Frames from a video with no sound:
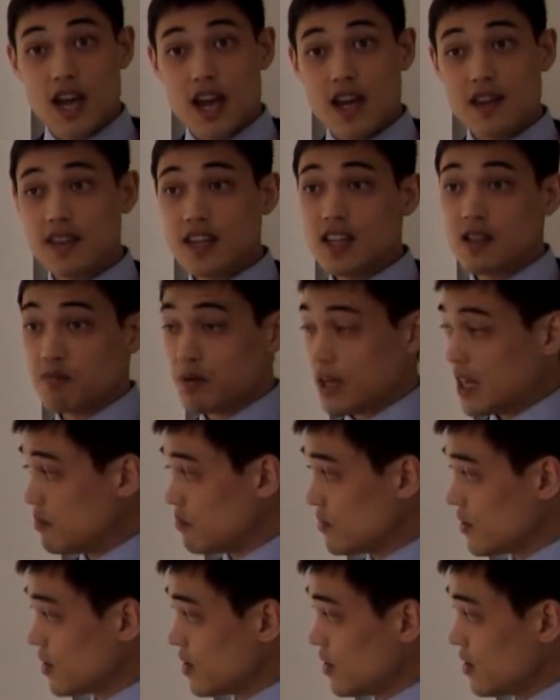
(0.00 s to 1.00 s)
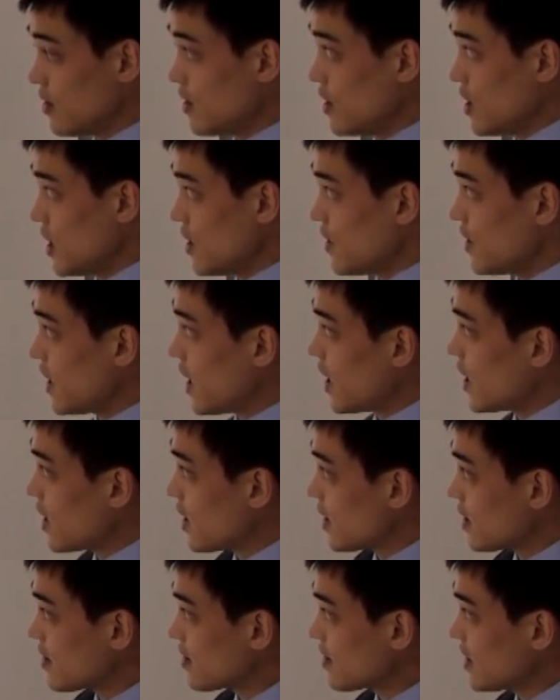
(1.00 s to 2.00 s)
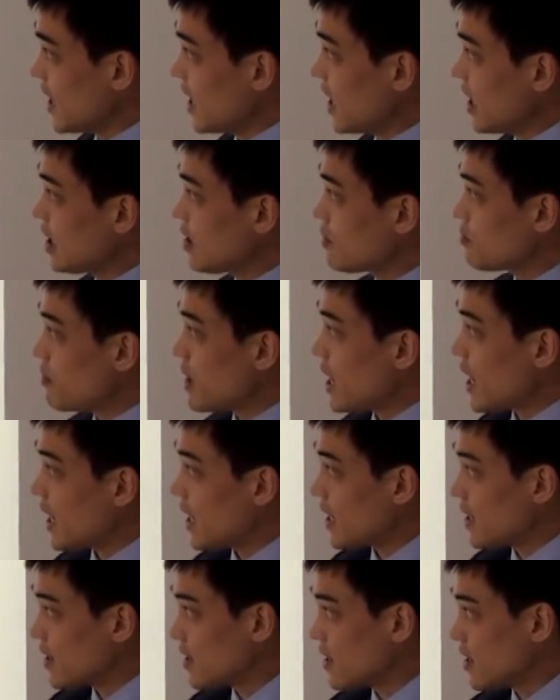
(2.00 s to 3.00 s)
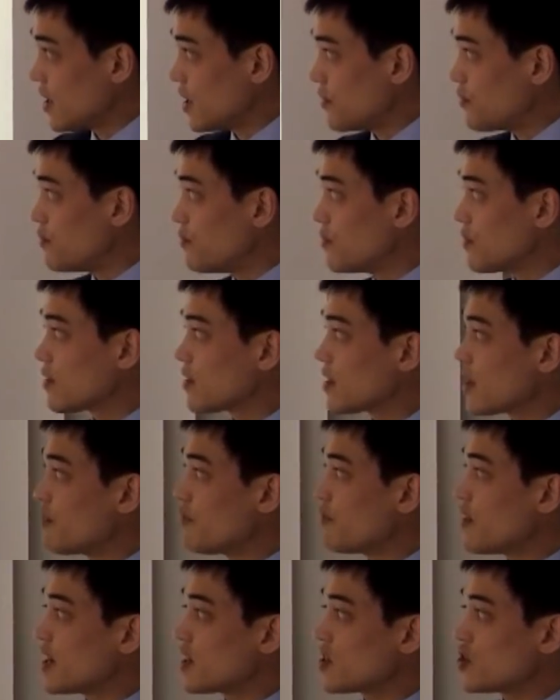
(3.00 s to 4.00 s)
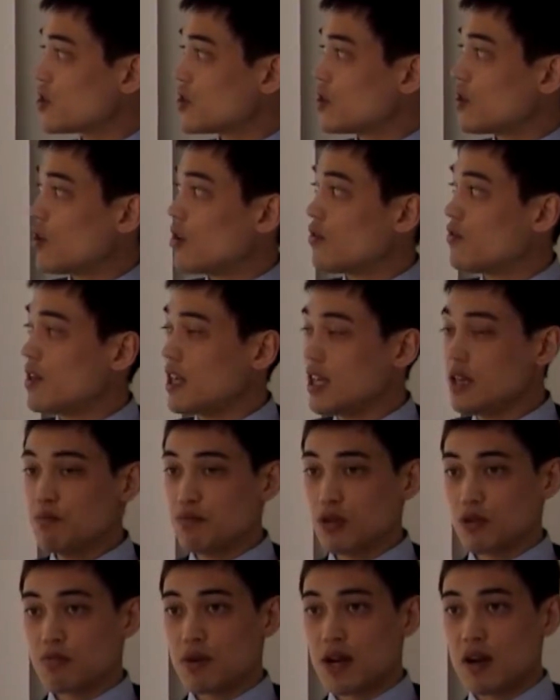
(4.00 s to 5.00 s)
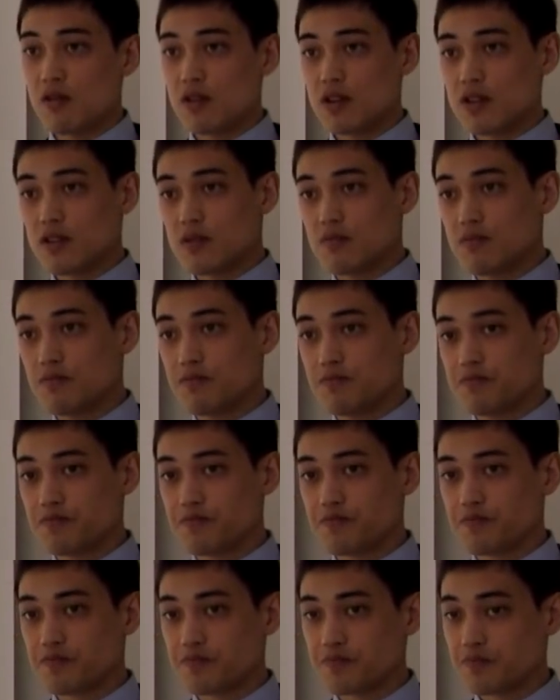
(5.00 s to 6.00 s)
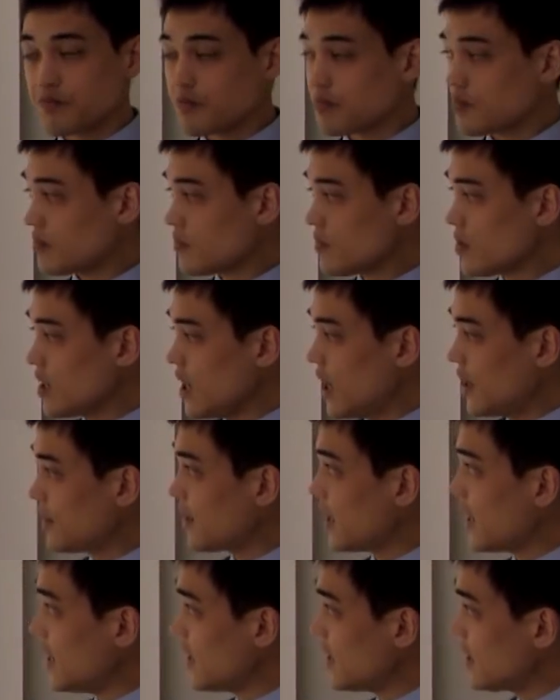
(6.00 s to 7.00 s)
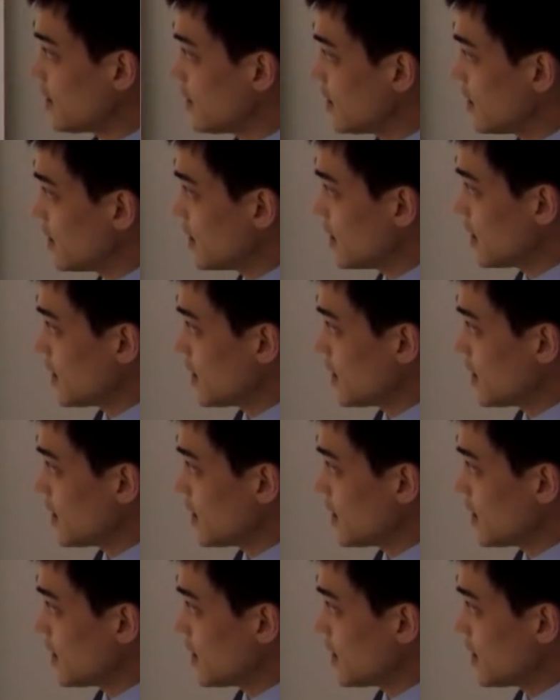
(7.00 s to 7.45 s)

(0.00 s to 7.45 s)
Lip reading: And these beams, they are scaled by some function of the input powers. And take